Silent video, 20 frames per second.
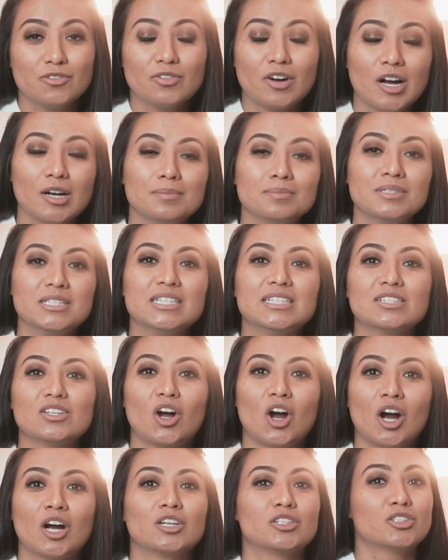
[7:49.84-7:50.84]
PharmDs
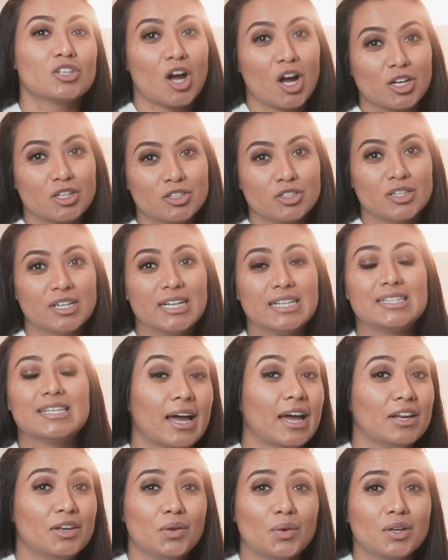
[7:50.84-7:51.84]
are doctorates,
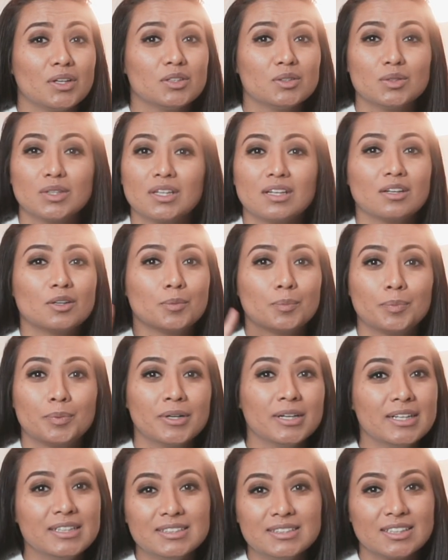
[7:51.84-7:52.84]
and you can do the little
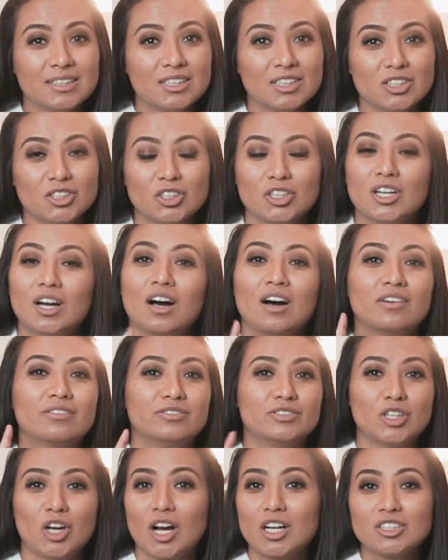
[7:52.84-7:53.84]
pretty signature of
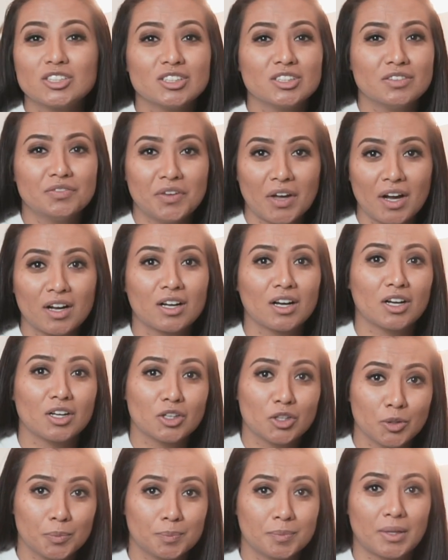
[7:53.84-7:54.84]
Dr. Divyanka
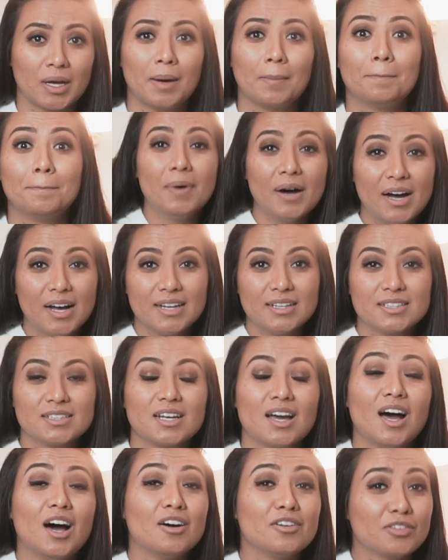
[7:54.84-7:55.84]
Gupta. But,
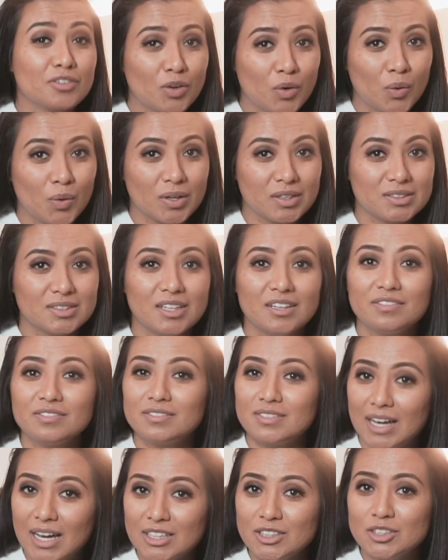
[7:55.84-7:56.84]
of course, if
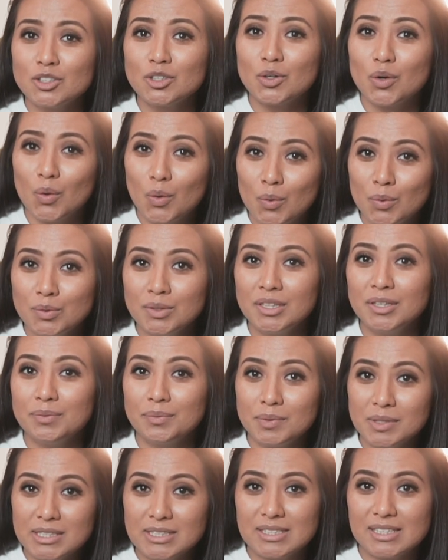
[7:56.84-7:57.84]
that's your only
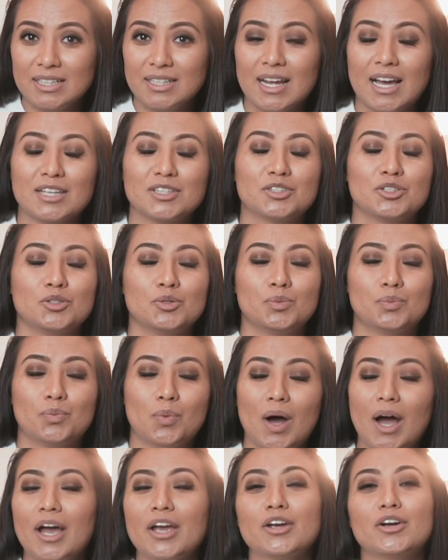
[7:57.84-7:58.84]
reason as to
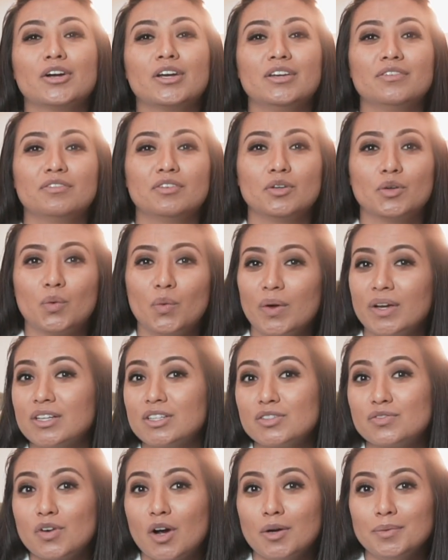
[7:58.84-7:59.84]
why you're even going
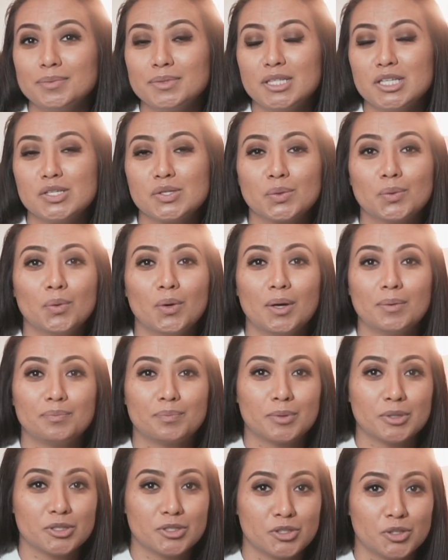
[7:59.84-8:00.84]
to pharmacy school and
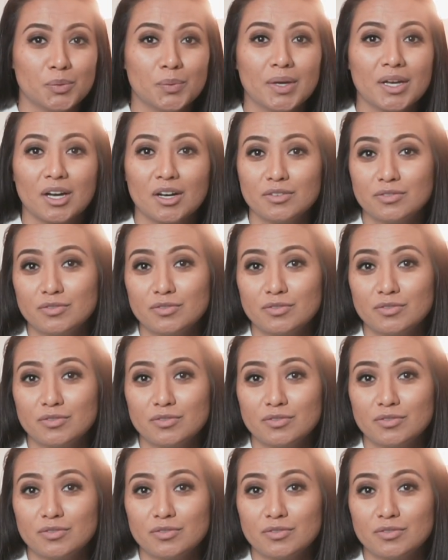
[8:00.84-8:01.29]
pursuing a